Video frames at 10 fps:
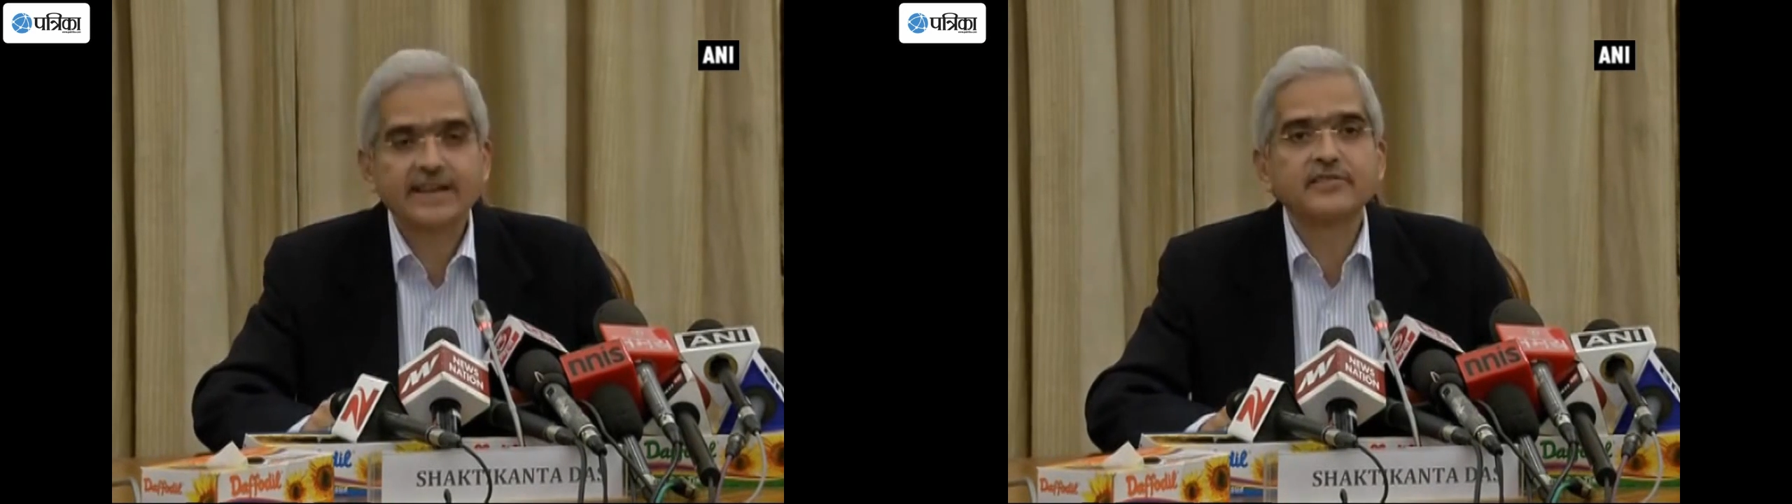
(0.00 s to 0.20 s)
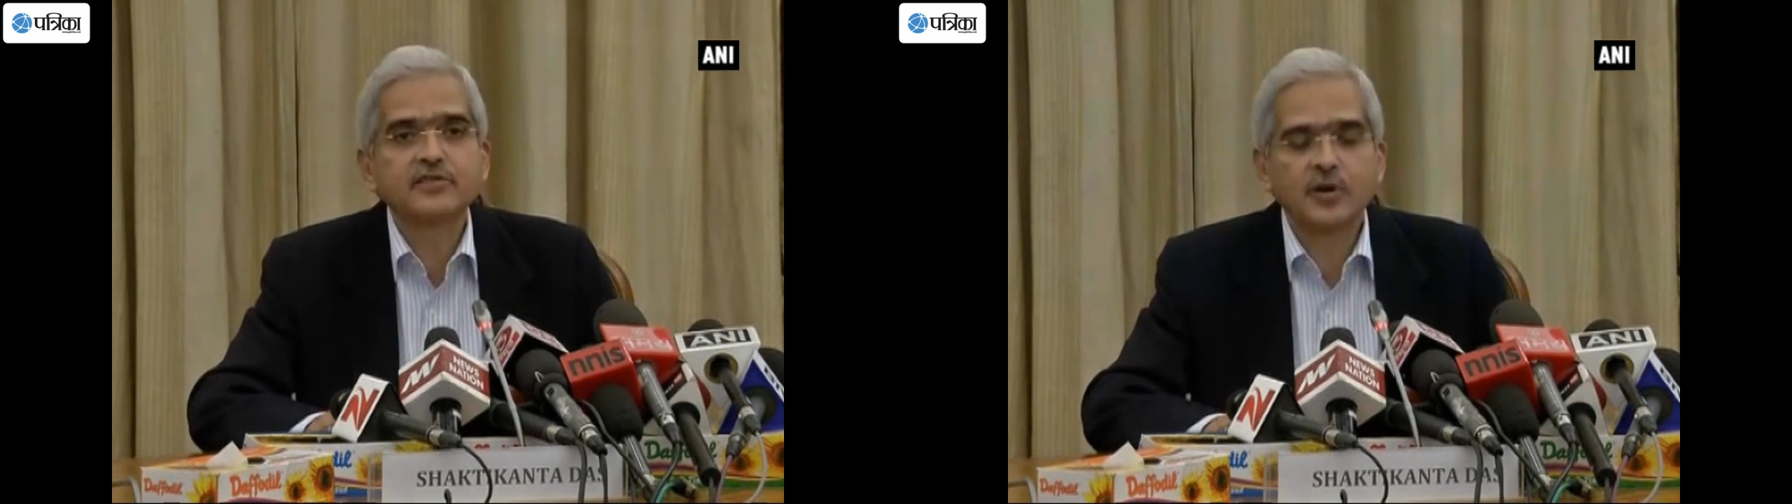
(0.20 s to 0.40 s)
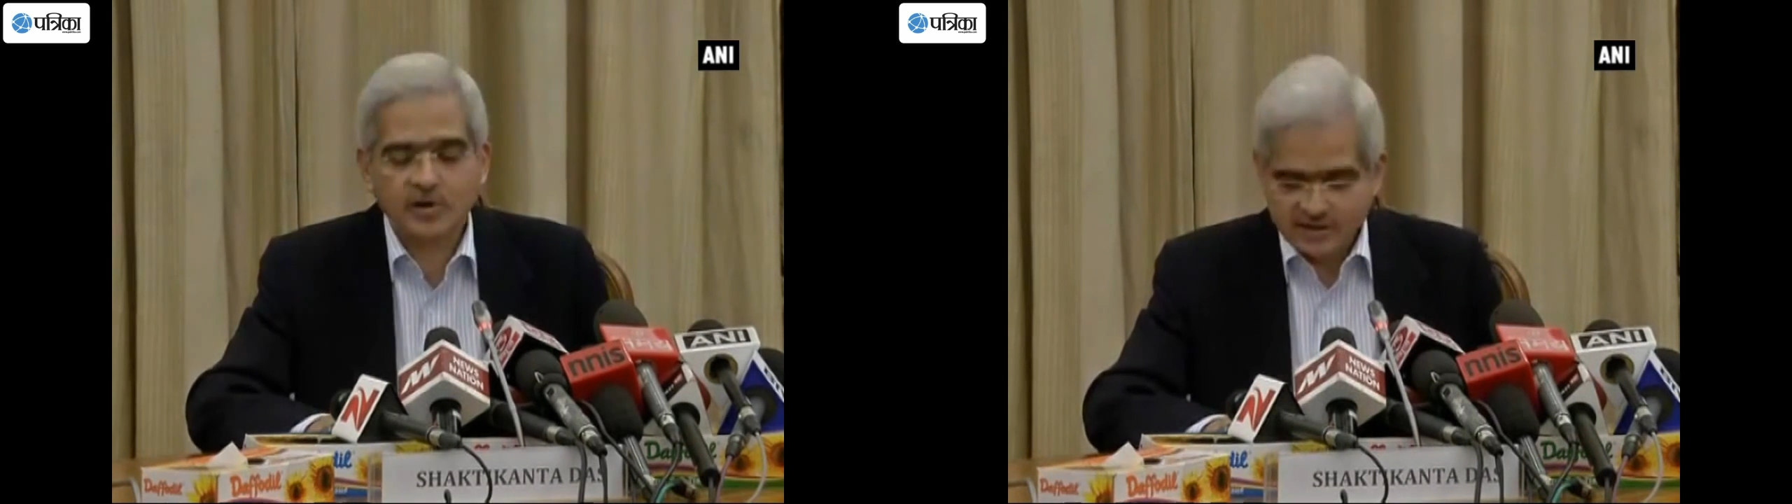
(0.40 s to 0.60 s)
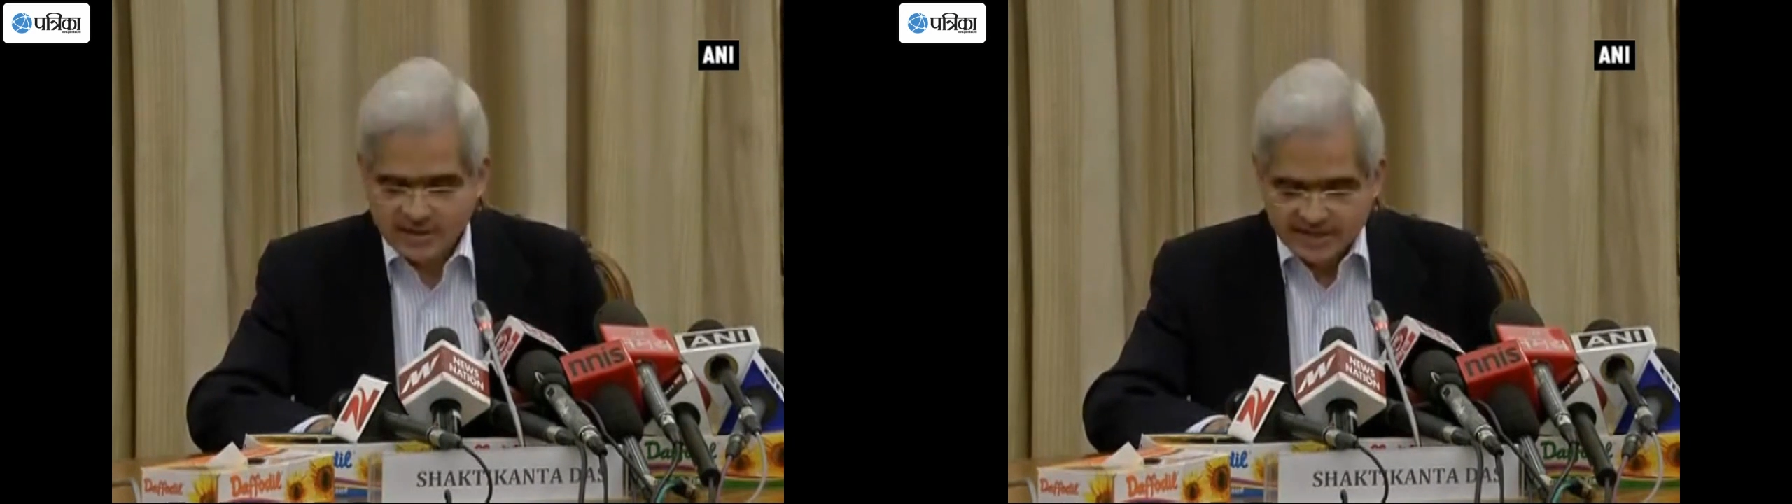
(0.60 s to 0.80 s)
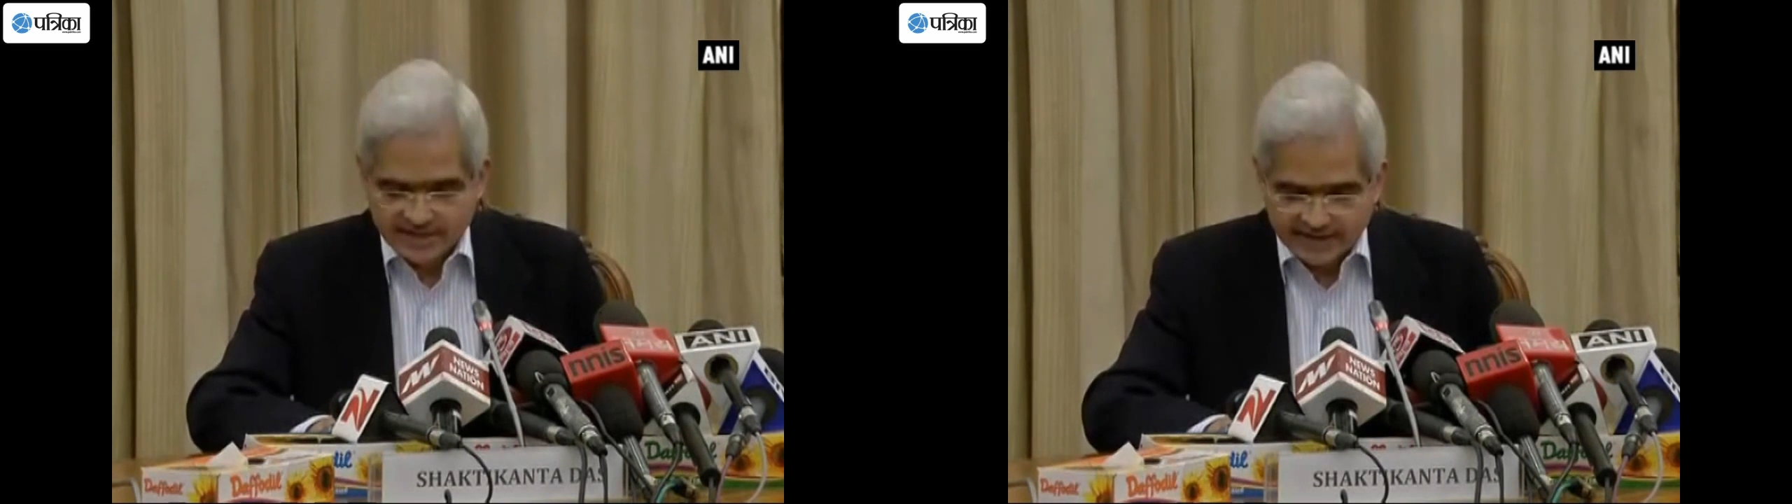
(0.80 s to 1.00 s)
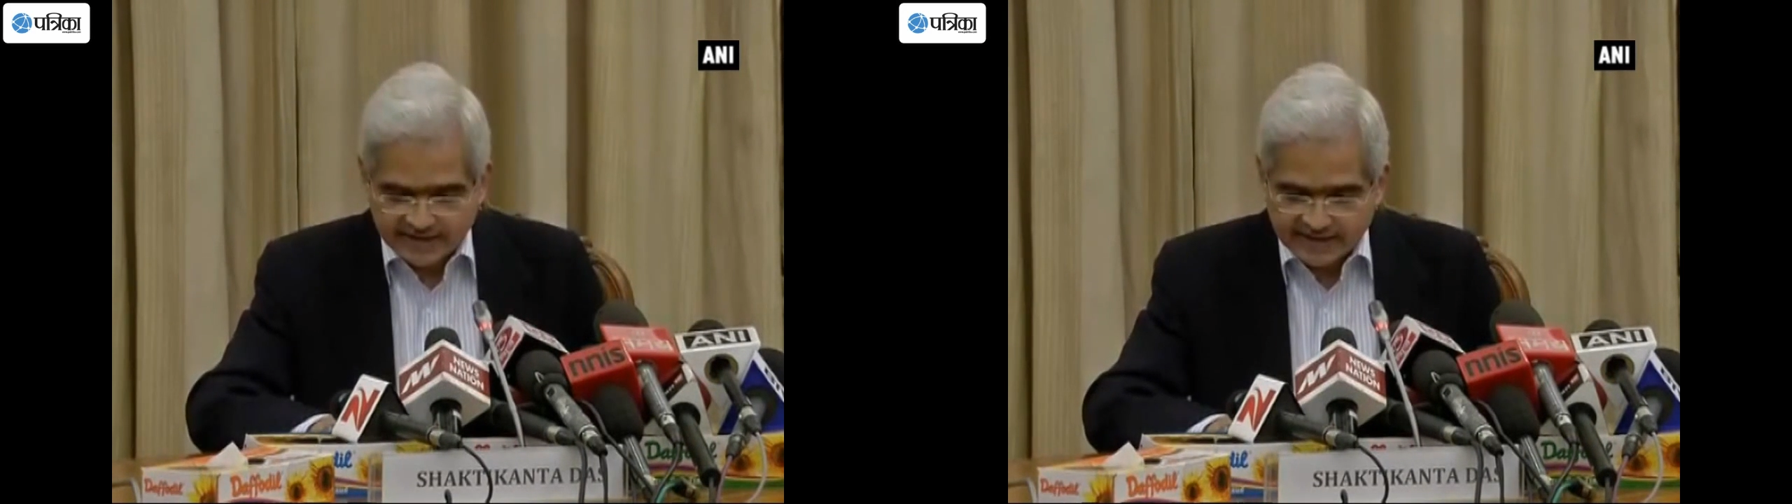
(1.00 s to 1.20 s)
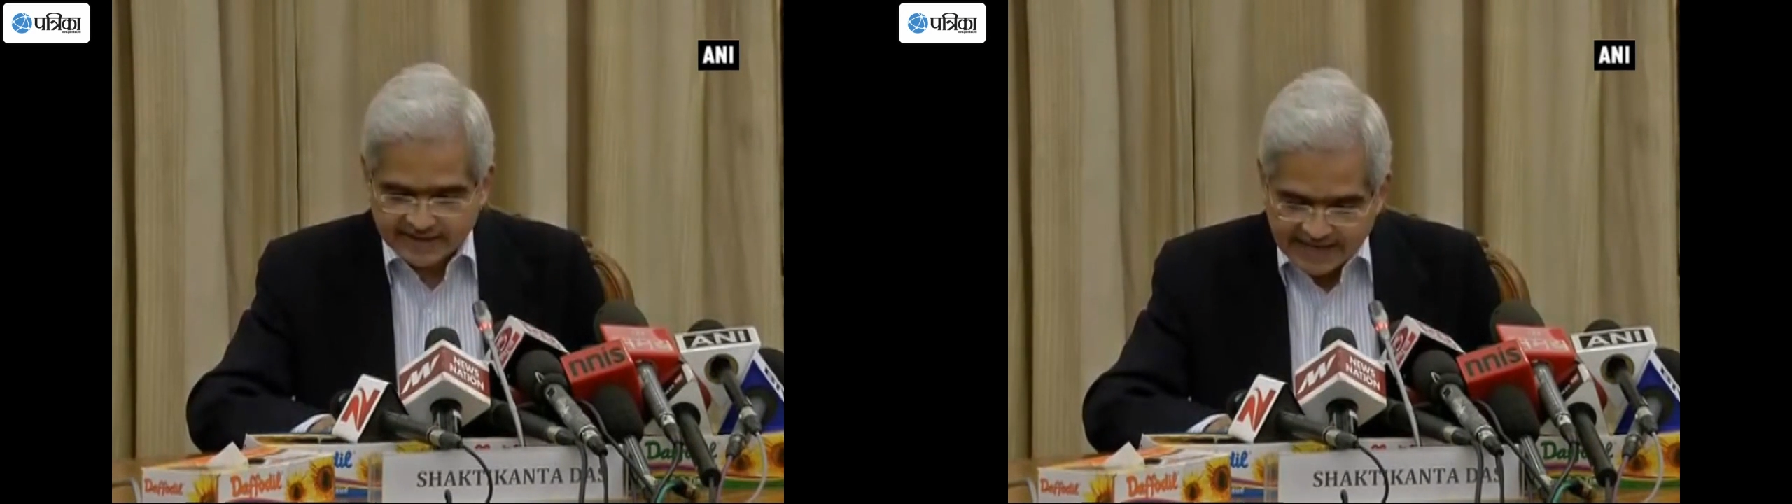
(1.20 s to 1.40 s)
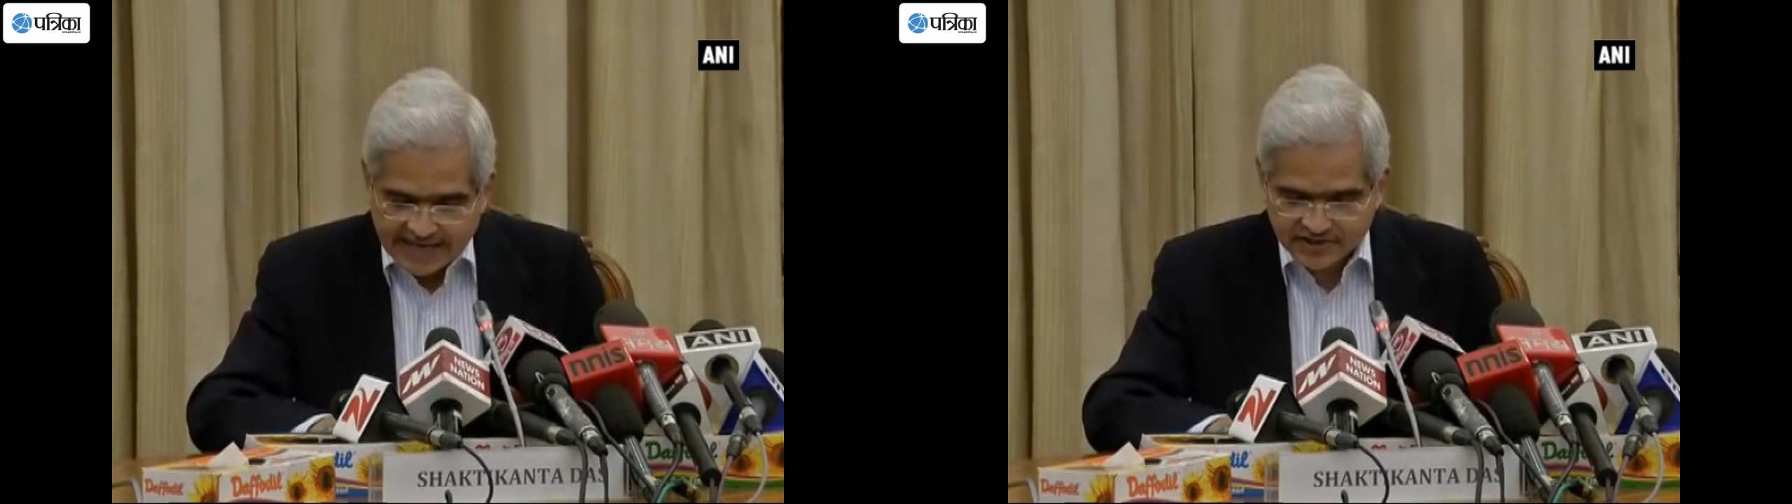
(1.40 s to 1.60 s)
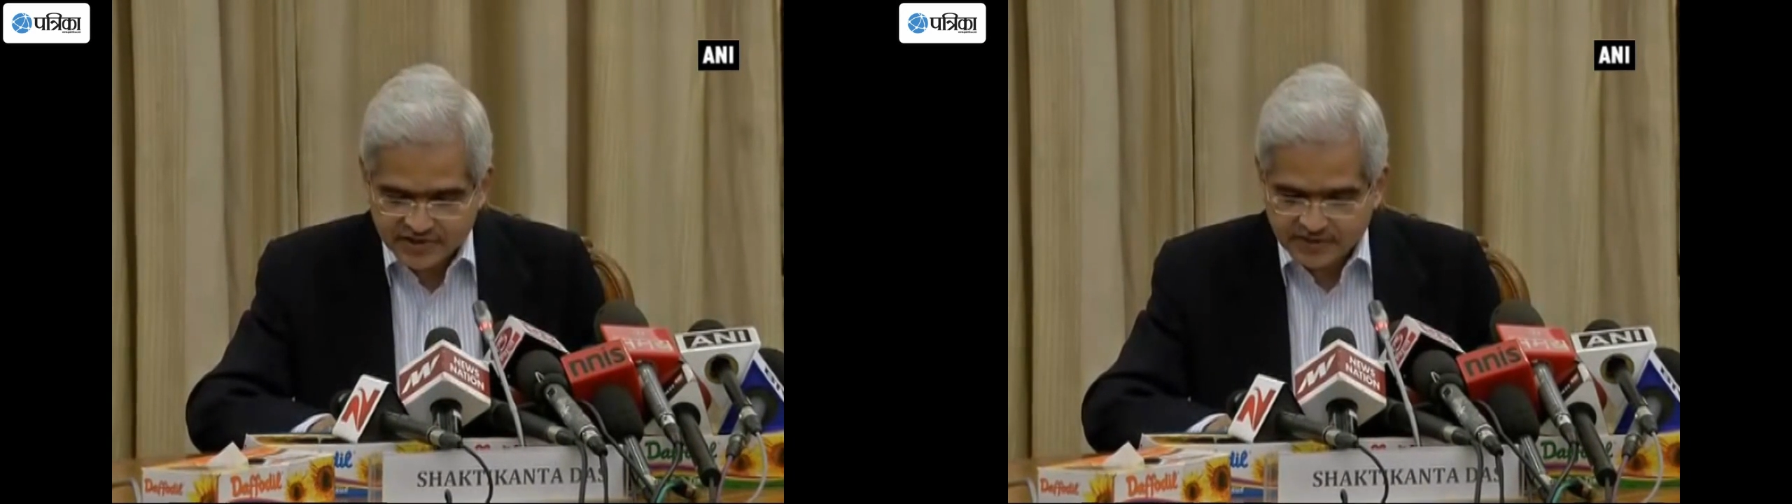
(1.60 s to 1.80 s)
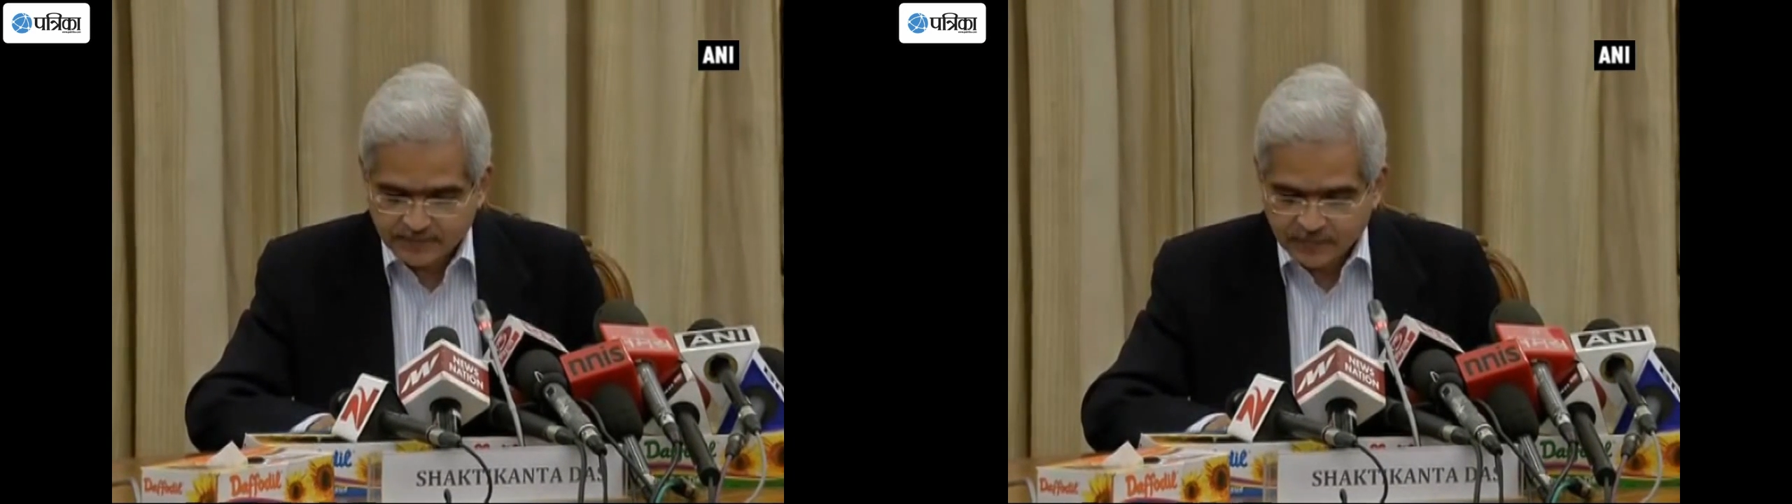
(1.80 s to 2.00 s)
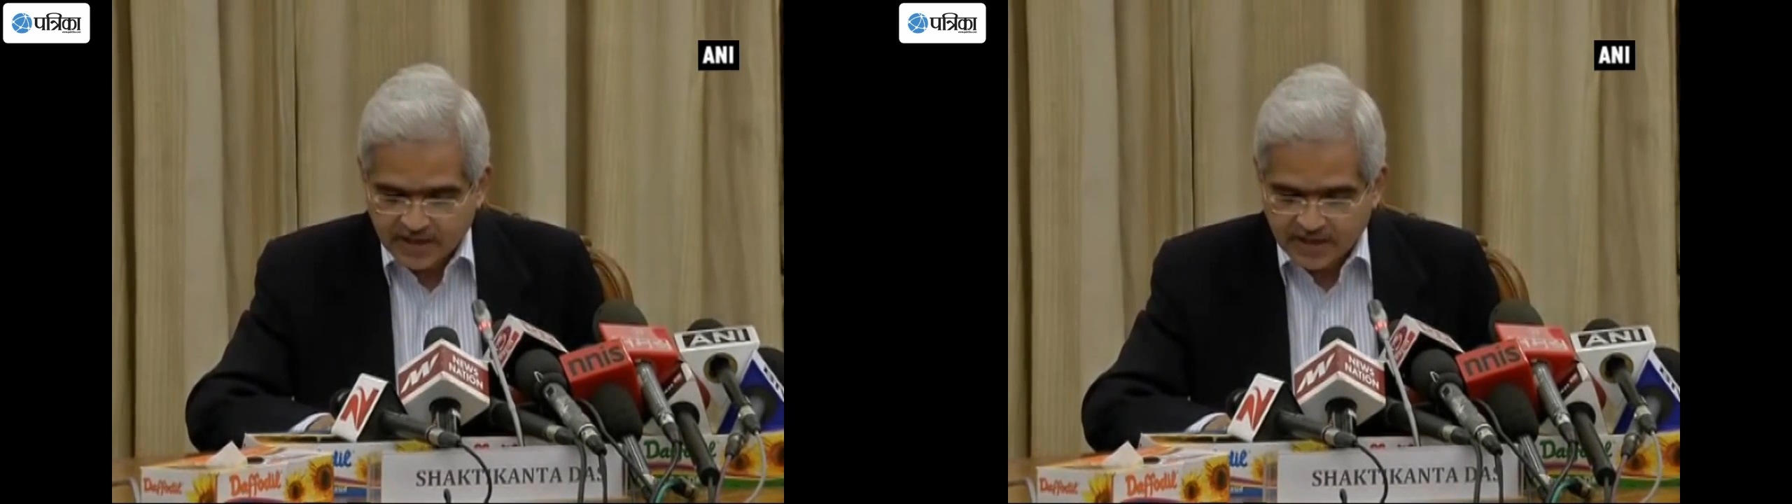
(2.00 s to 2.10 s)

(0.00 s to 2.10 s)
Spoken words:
can draw in cash.